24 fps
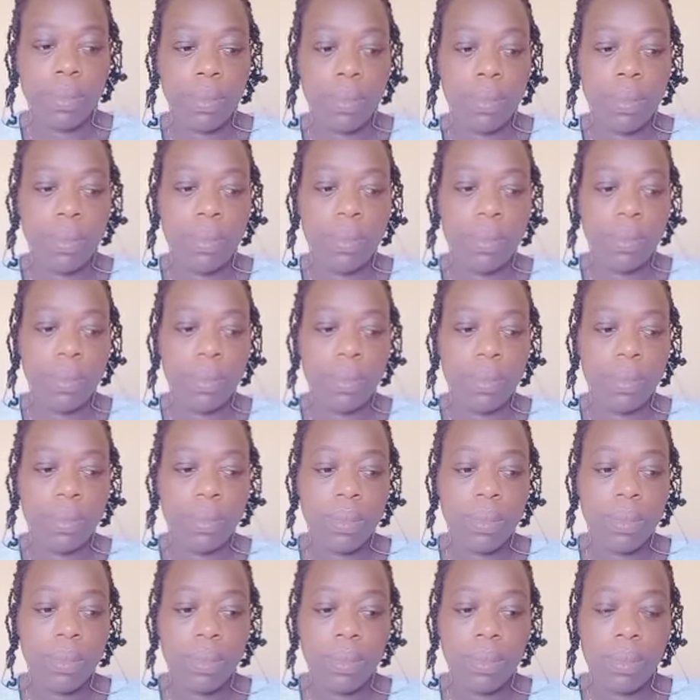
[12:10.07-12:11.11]

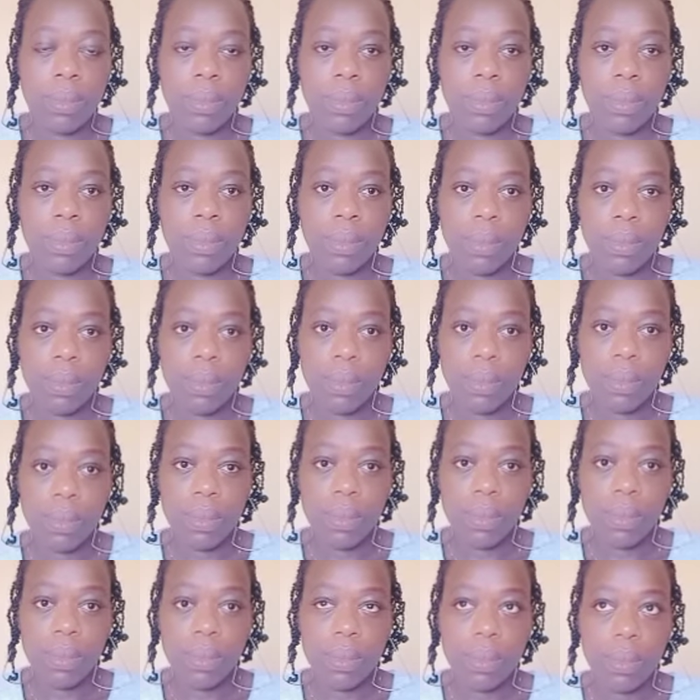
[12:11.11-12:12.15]

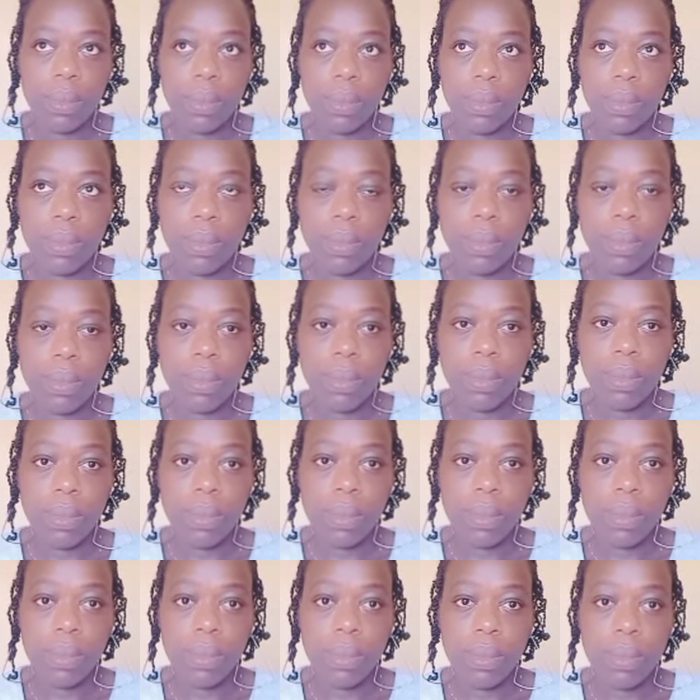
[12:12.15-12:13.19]

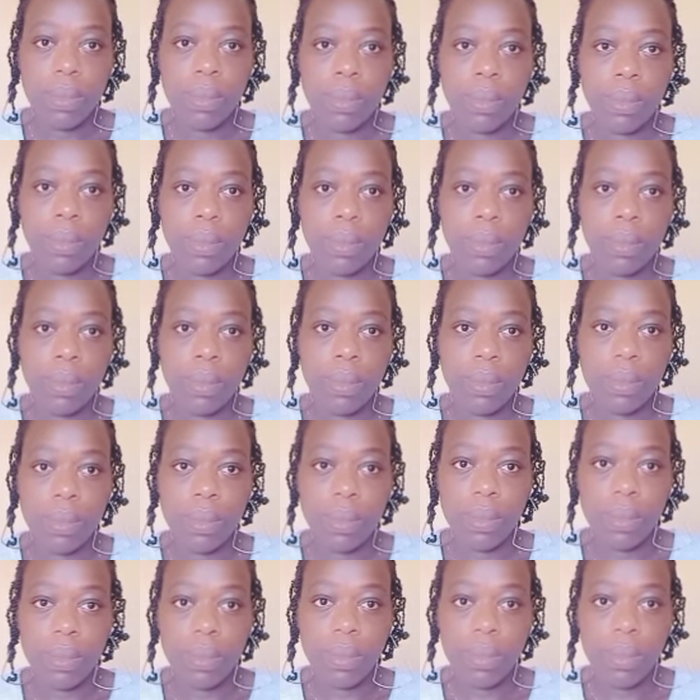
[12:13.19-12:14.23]

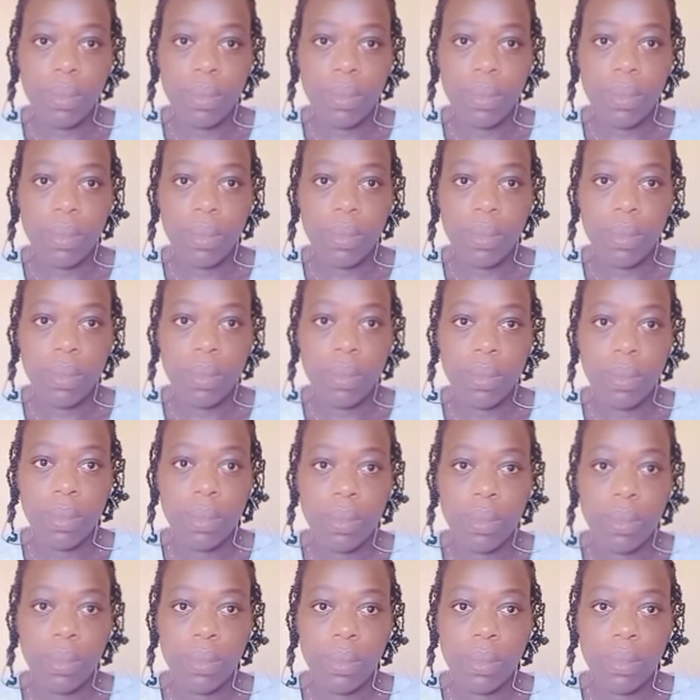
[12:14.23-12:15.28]
This person isn't speaking.